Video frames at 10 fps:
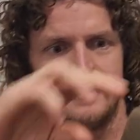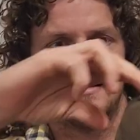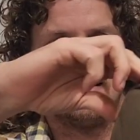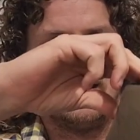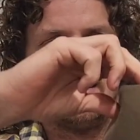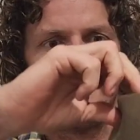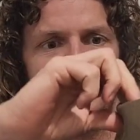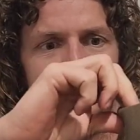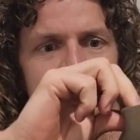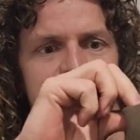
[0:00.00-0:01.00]
Now
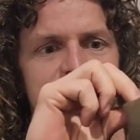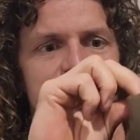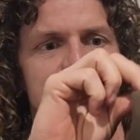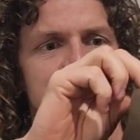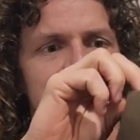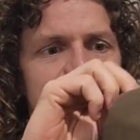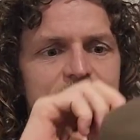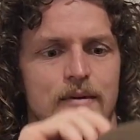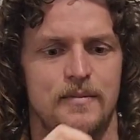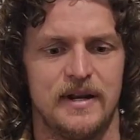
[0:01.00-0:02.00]
you can start giving it
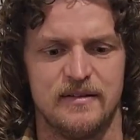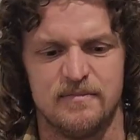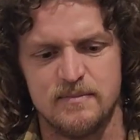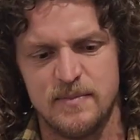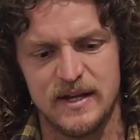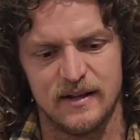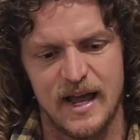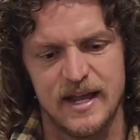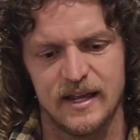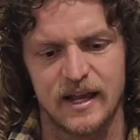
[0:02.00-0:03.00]
a bit of how
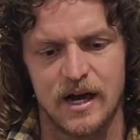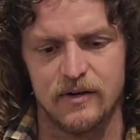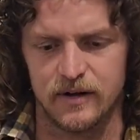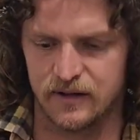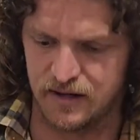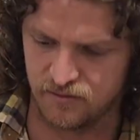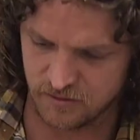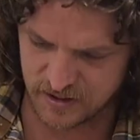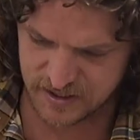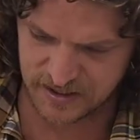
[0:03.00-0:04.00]
you're going, and
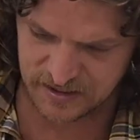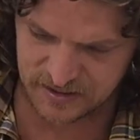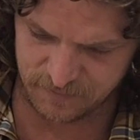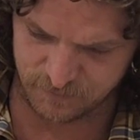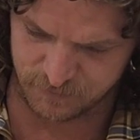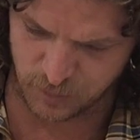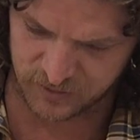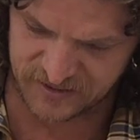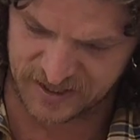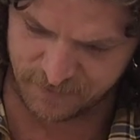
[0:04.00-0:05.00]
really
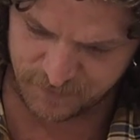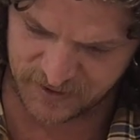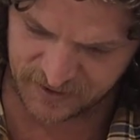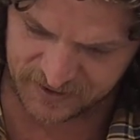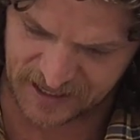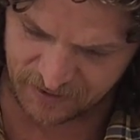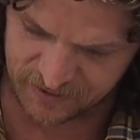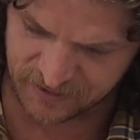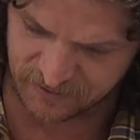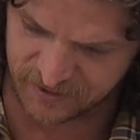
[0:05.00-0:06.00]
put that bit of
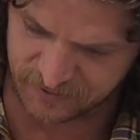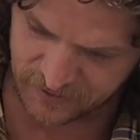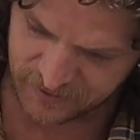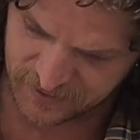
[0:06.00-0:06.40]
character into it.